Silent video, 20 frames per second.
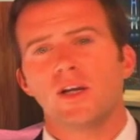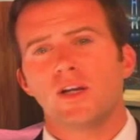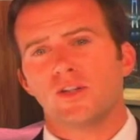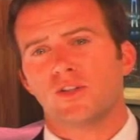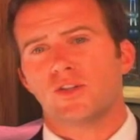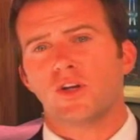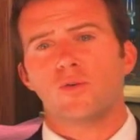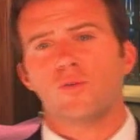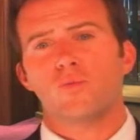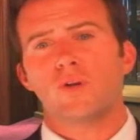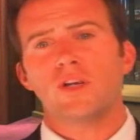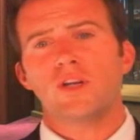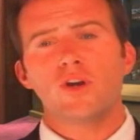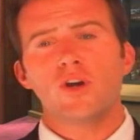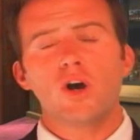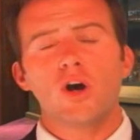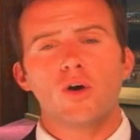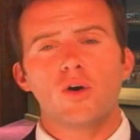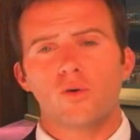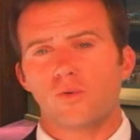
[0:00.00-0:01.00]
So we
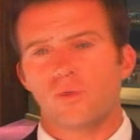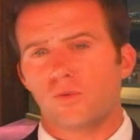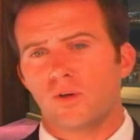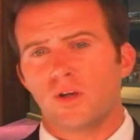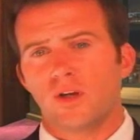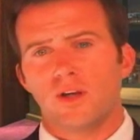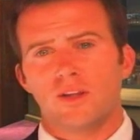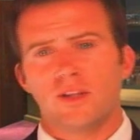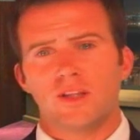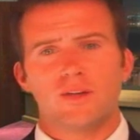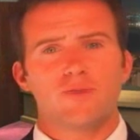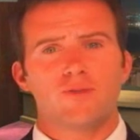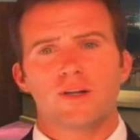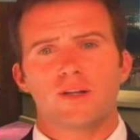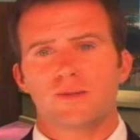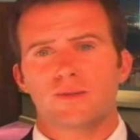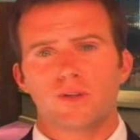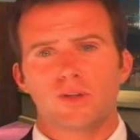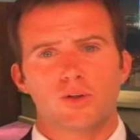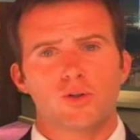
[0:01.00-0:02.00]
know that
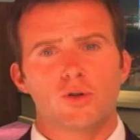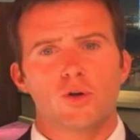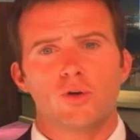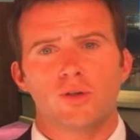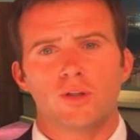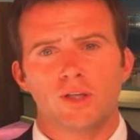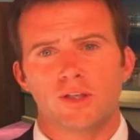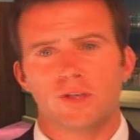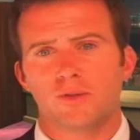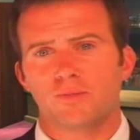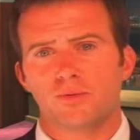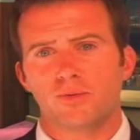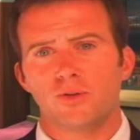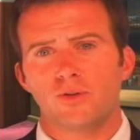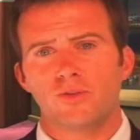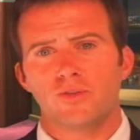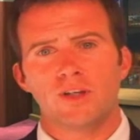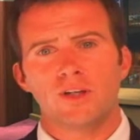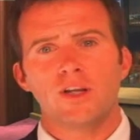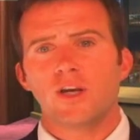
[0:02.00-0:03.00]
phosphatidylcholine is
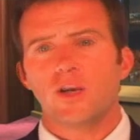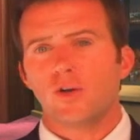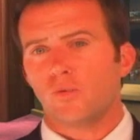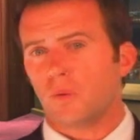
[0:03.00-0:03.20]
proven.